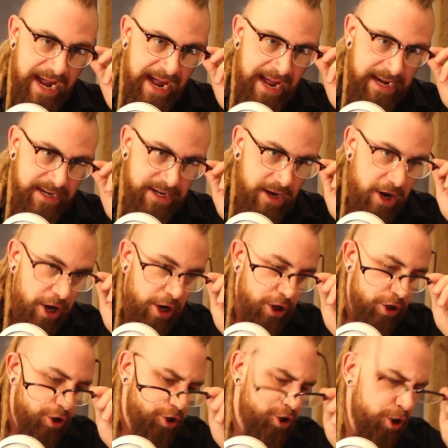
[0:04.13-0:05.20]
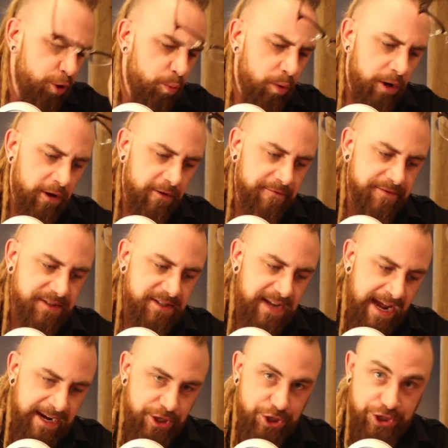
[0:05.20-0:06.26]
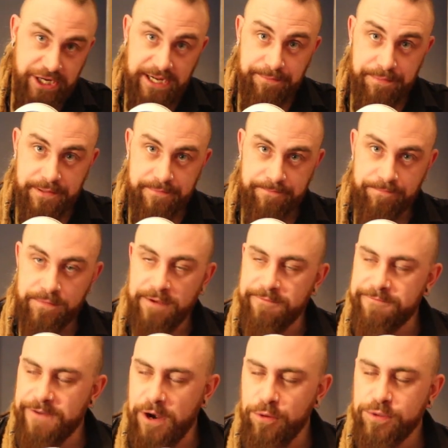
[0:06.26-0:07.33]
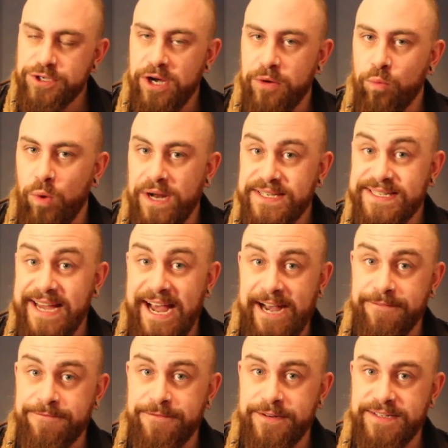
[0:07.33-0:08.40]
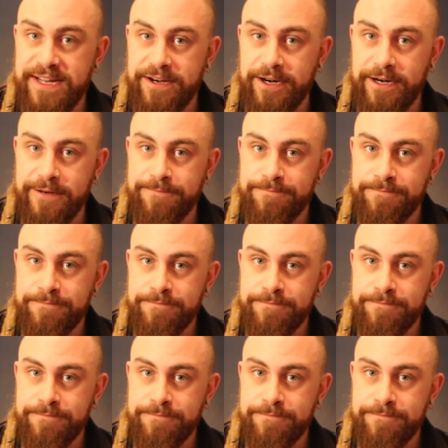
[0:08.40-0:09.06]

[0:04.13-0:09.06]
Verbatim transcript: And two wolves and a sheep vote on what to have for dinner.